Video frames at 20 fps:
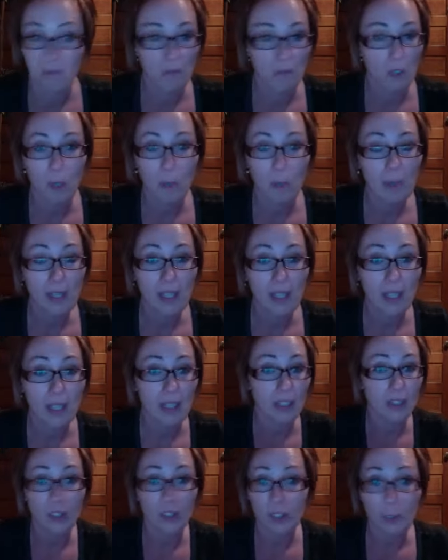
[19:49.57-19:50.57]
No mm-hmm. biggie.
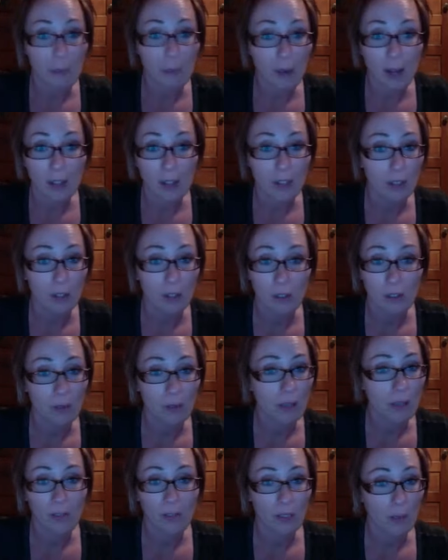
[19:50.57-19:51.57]
You're your boss. You can do
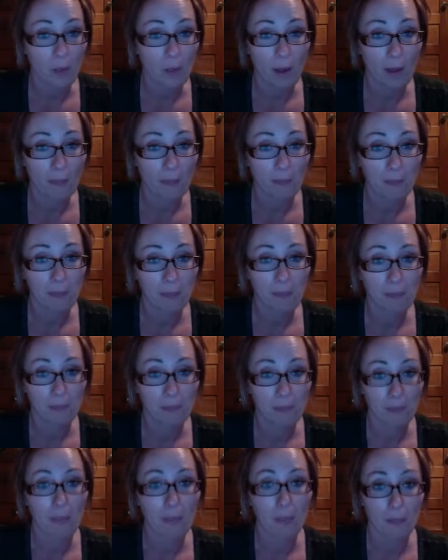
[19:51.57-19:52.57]
whatever you want.
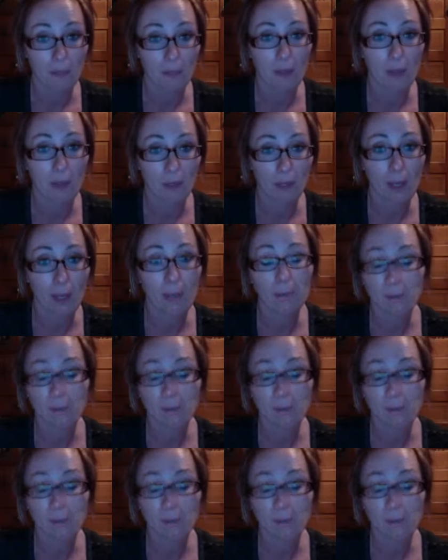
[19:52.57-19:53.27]
Yeah. Okay.